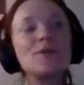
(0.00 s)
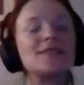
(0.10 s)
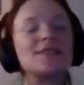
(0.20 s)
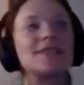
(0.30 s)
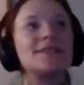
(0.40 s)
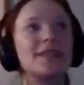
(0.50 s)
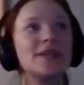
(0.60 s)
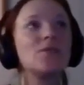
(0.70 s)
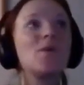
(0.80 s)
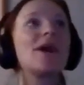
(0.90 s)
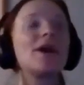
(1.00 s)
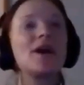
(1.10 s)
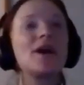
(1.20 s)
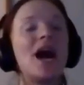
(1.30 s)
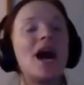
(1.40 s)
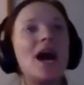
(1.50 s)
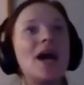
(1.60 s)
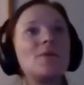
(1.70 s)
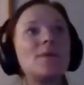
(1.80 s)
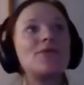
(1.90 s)
through a season where
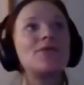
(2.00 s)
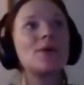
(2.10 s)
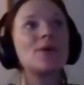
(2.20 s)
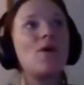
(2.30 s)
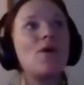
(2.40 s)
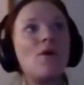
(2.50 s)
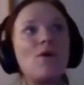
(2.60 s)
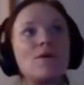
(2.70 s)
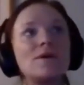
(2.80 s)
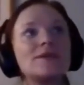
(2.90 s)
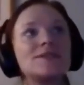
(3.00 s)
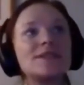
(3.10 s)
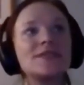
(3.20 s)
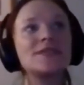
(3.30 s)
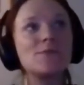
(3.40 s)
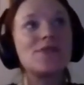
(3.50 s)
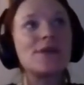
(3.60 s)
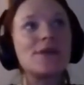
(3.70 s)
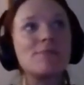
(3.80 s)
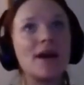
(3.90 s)
I went through a whole system
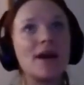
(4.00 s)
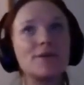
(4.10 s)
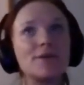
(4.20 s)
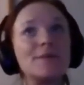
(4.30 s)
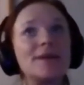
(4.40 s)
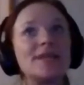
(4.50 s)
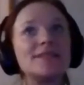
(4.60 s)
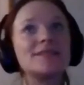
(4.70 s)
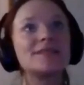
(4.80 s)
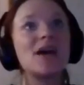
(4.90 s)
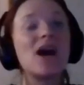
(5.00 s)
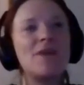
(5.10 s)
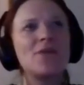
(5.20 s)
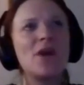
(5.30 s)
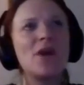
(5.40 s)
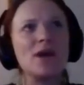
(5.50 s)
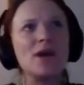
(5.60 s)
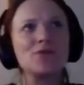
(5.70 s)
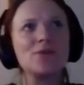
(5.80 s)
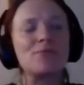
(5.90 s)
within my government and found out how
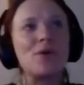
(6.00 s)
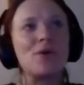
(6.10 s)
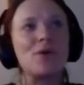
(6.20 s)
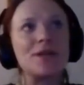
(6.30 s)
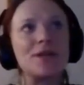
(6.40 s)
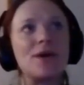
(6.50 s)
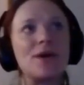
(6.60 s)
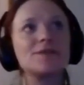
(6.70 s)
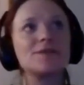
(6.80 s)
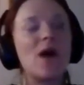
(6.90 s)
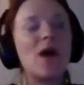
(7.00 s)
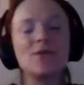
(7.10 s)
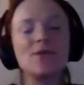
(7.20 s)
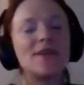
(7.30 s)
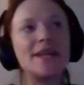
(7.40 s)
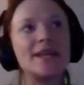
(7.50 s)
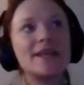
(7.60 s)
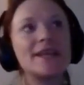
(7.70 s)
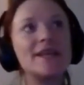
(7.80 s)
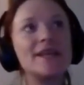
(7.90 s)
truly broken it was. So I don't think
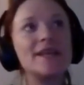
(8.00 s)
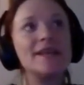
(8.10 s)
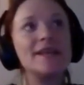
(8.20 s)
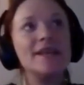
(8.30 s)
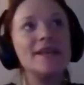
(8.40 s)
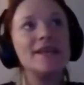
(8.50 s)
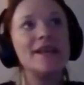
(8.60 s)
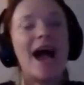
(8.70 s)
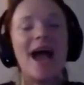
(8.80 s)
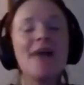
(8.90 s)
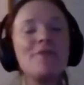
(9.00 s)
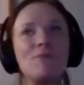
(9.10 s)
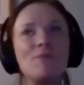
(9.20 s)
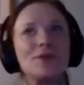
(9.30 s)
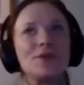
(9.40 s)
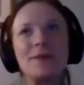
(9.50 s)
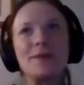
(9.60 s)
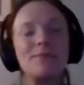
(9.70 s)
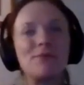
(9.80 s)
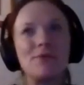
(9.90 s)
I have hope for the
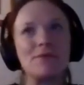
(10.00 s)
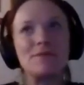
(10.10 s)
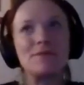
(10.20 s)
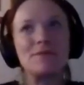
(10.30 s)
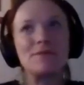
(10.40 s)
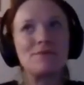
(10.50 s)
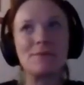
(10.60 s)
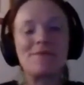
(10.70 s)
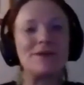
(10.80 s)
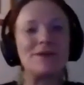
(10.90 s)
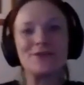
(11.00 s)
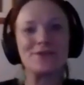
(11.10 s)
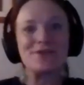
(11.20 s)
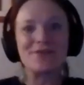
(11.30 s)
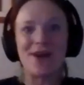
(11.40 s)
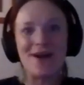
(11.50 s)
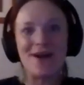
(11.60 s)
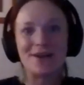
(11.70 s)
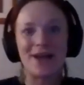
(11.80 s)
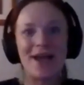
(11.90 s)
people, for my fellow children of
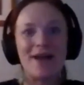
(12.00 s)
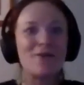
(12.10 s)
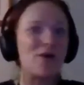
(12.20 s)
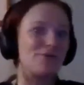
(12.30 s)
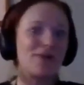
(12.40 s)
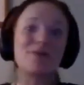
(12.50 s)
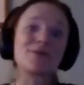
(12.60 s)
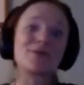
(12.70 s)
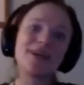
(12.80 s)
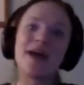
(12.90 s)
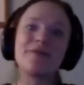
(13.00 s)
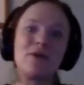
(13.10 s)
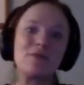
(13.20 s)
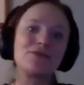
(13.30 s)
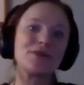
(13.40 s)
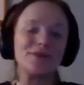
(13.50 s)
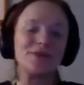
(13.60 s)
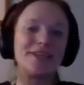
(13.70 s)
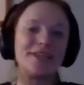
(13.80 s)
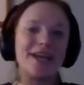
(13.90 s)
God. I have hope. I really have hope for
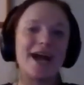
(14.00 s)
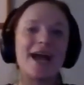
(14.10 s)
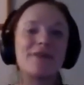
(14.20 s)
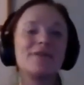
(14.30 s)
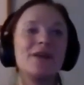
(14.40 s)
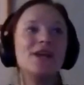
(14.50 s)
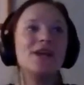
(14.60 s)
unity. I have